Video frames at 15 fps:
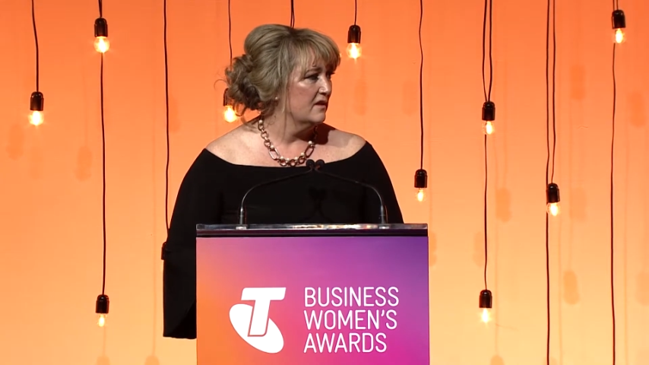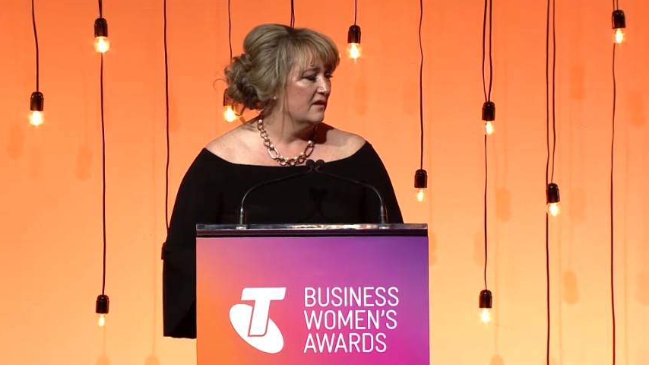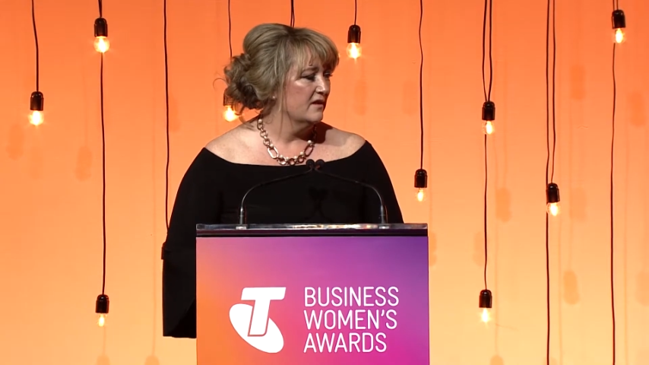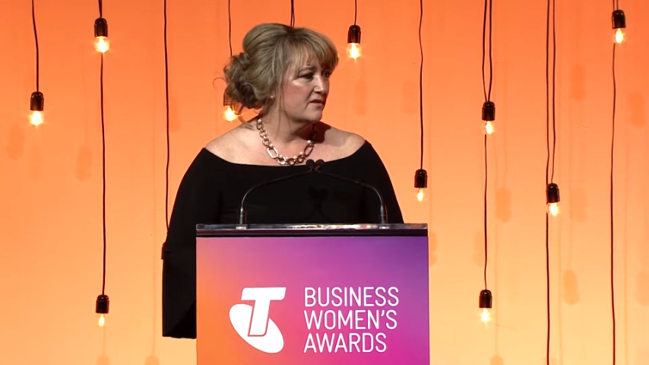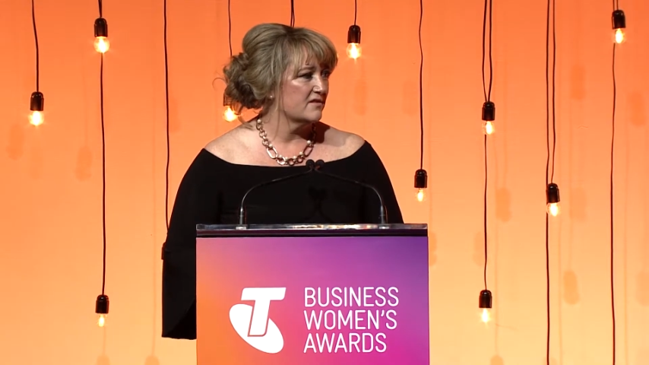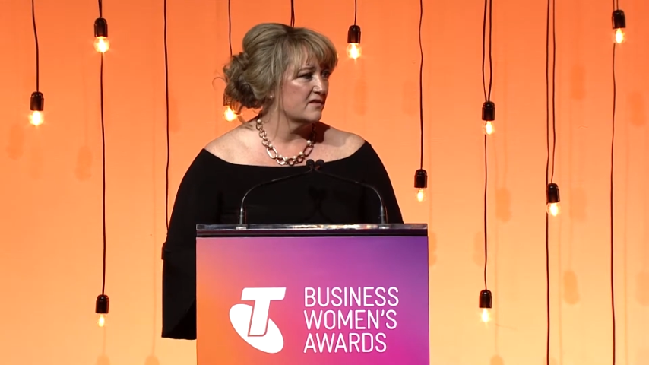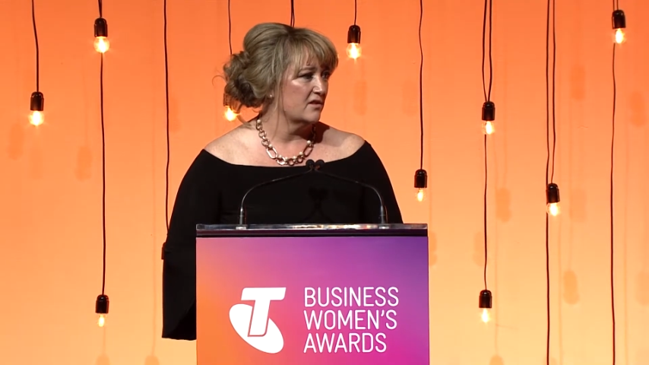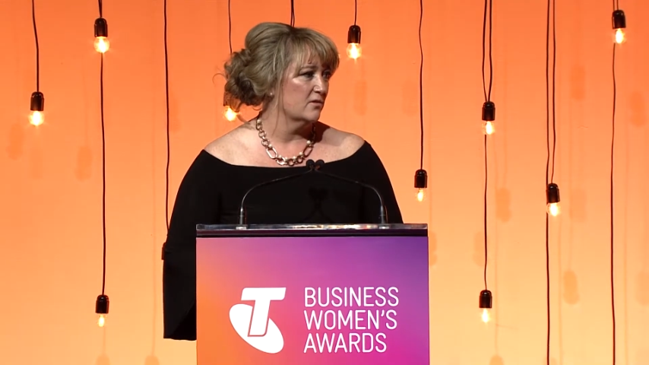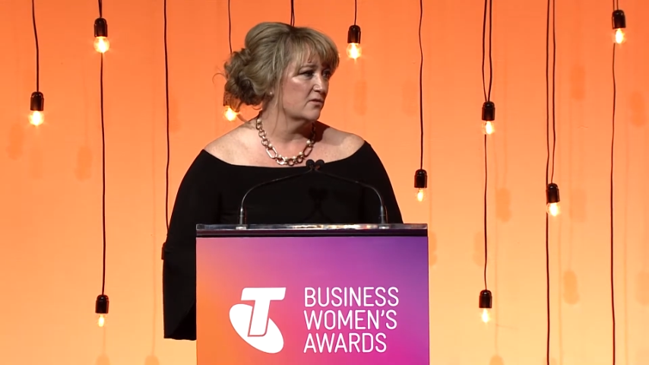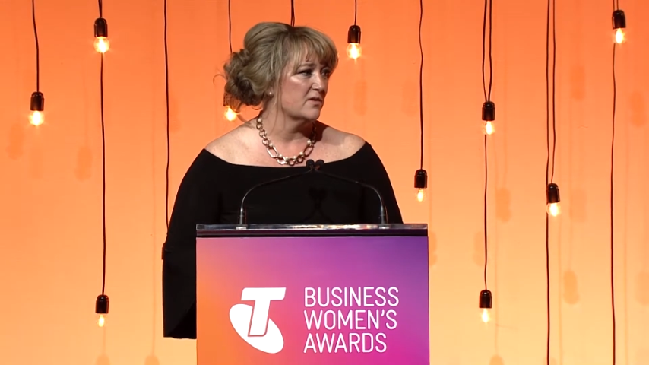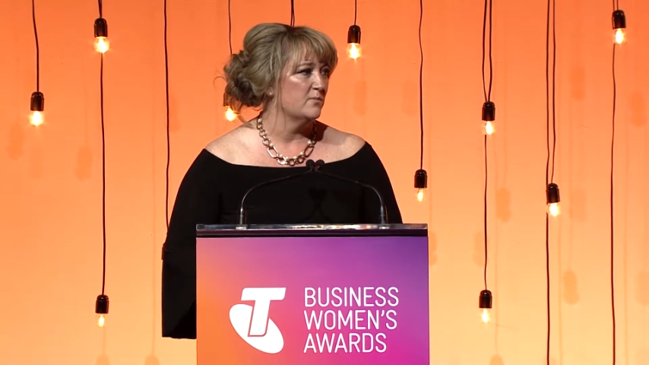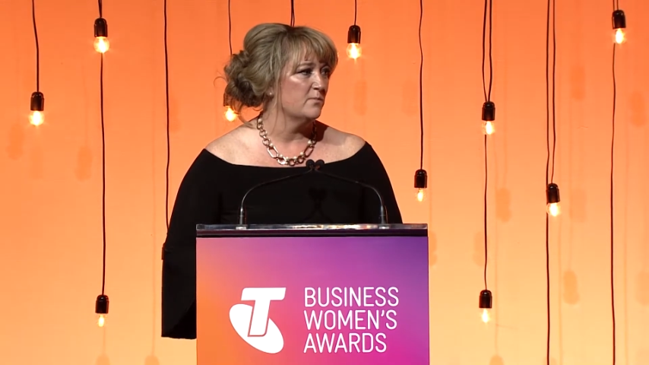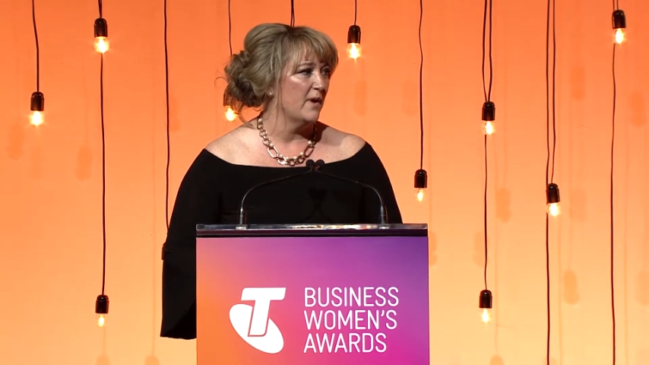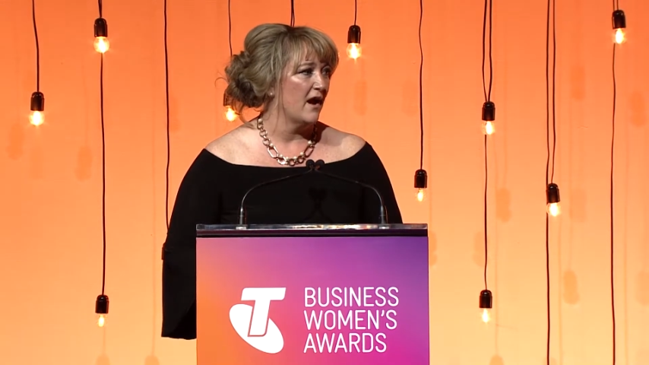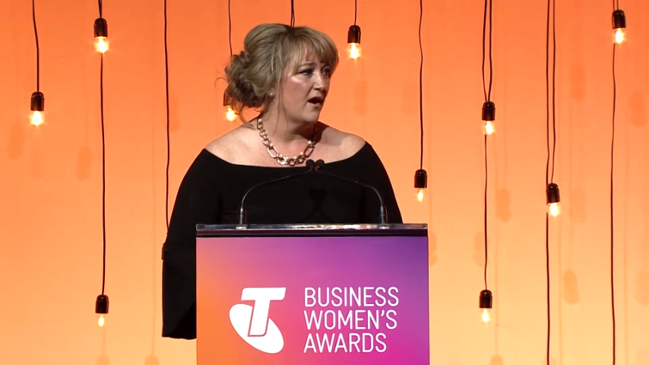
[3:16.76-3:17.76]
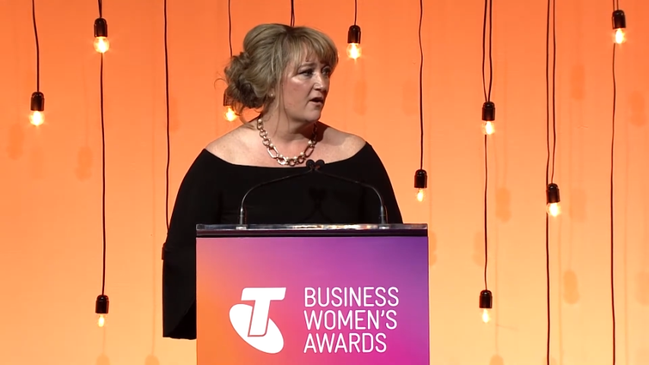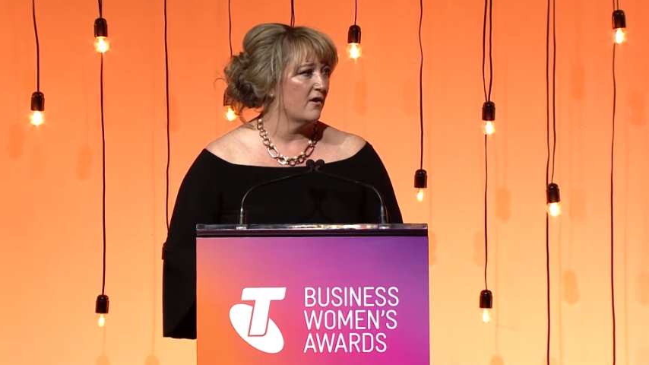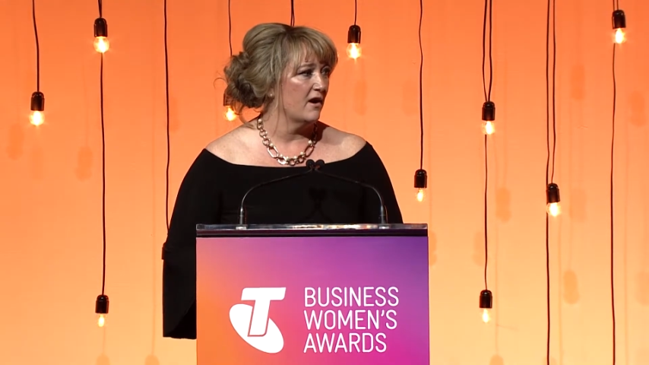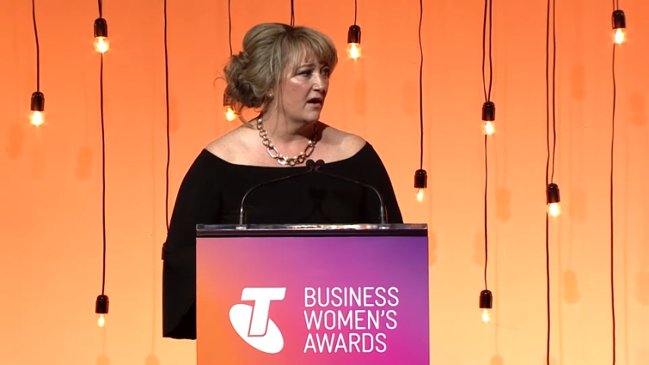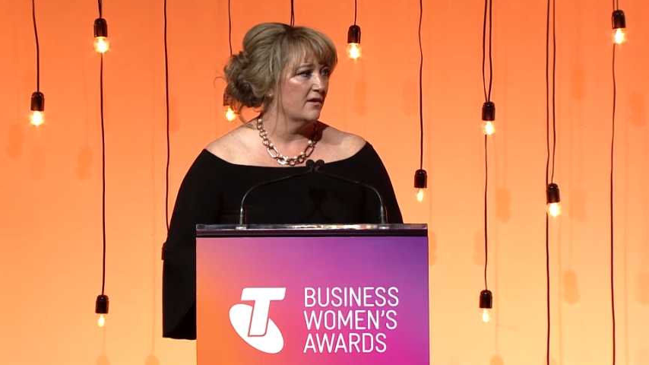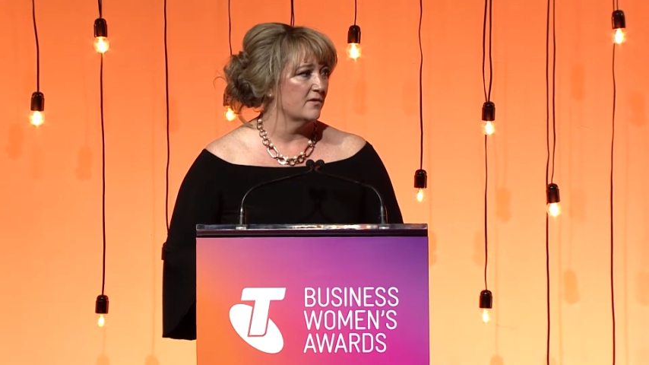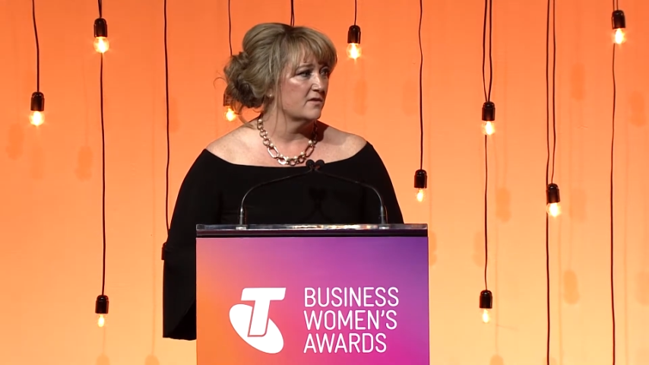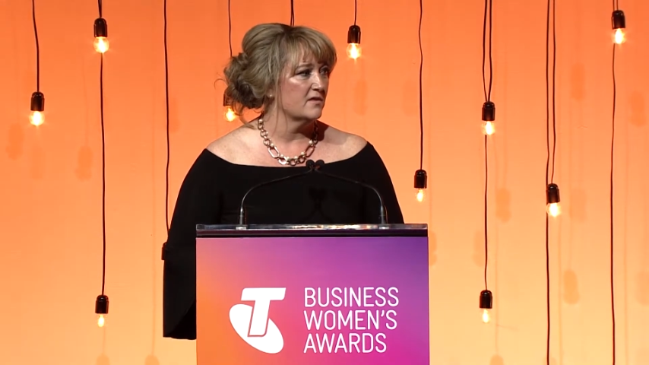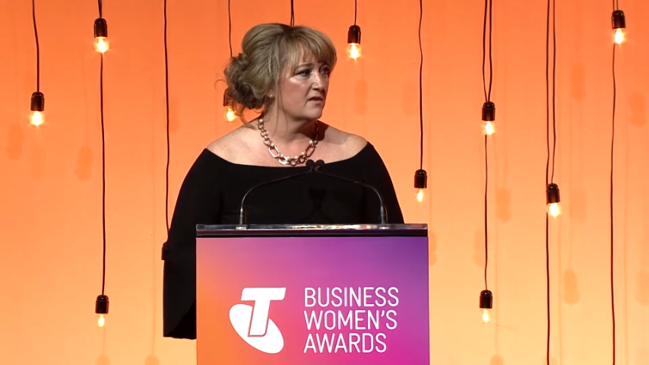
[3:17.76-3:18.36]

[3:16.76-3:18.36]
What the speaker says: skills and backgrounds,